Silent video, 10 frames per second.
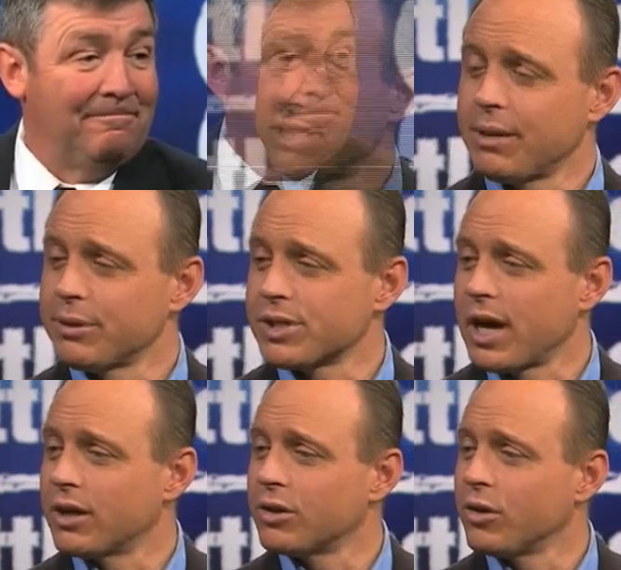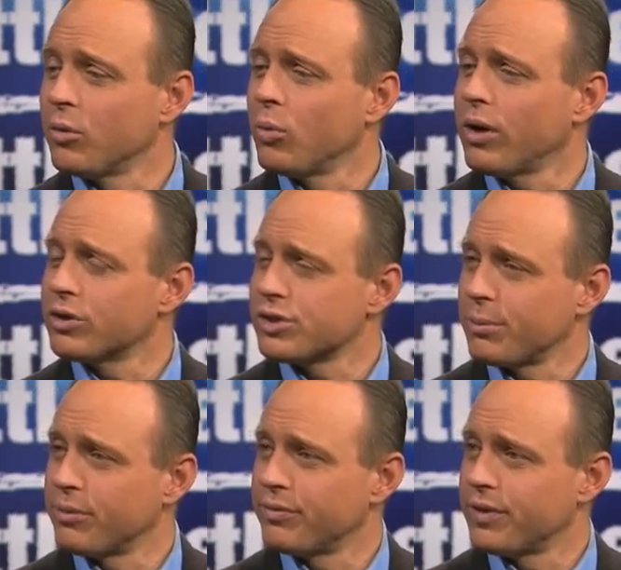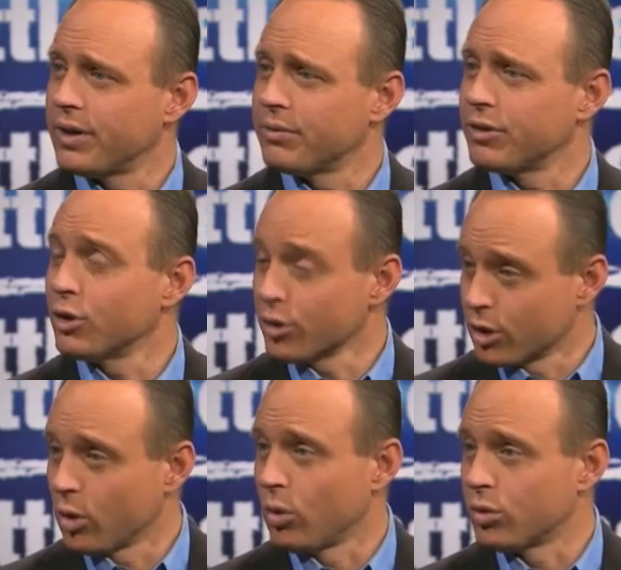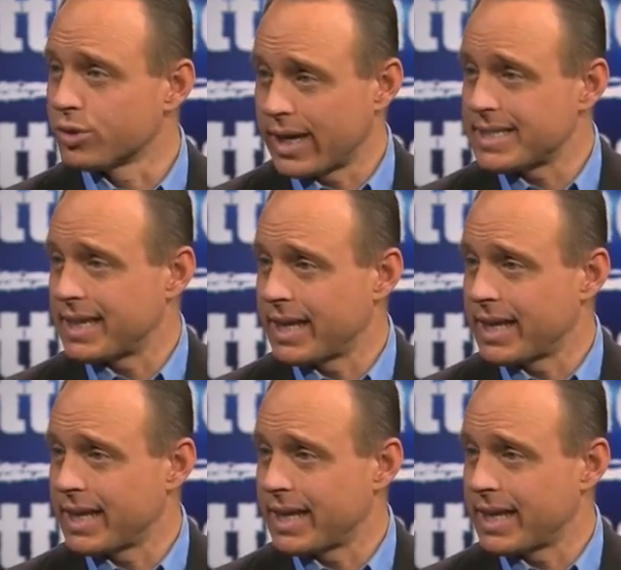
And tell me, Scott, uh, what are some of uh, your goals as